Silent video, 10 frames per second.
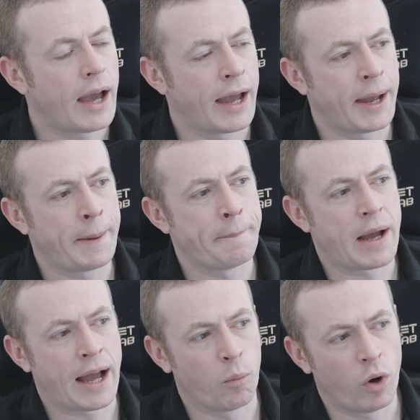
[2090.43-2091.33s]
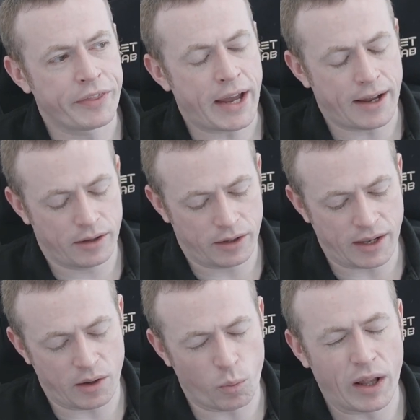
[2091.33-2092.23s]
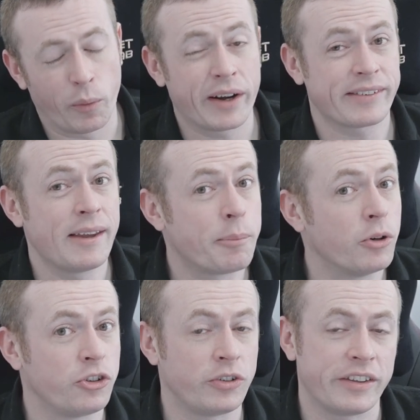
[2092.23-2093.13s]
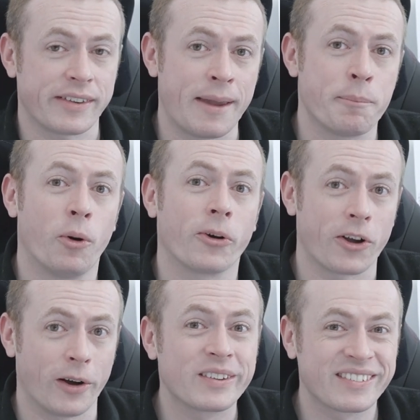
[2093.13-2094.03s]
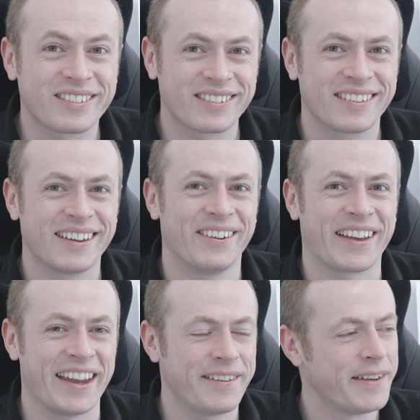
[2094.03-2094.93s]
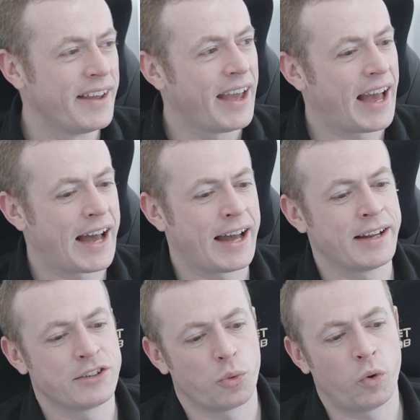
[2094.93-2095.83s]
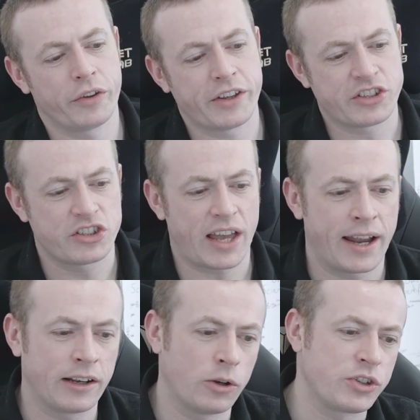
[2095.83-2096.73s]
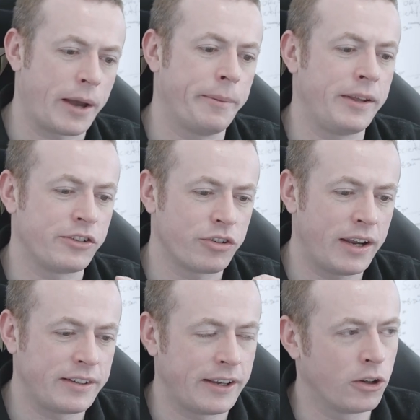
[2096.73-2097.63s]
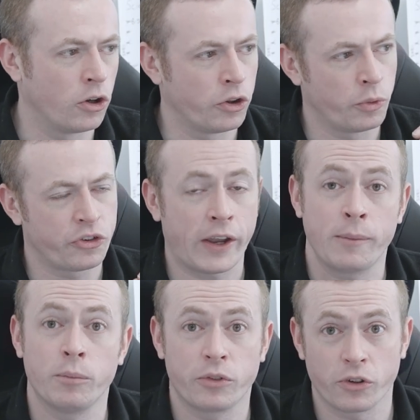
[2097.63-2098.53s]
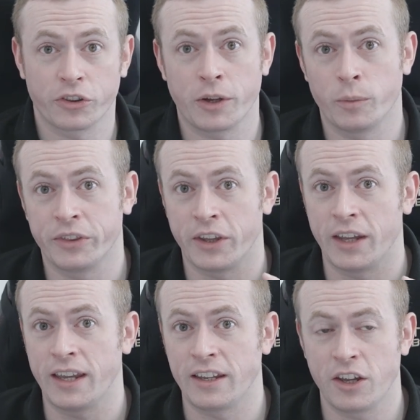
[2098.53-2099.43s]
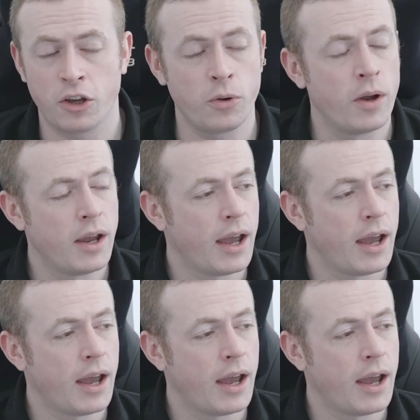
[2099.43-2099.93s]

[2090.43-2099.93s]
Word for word: Um, and what that, it, well, when I say import duty, it's import costs, okay? And what this Anglo-Japanese trade deal, or the same sort of thing with the E U,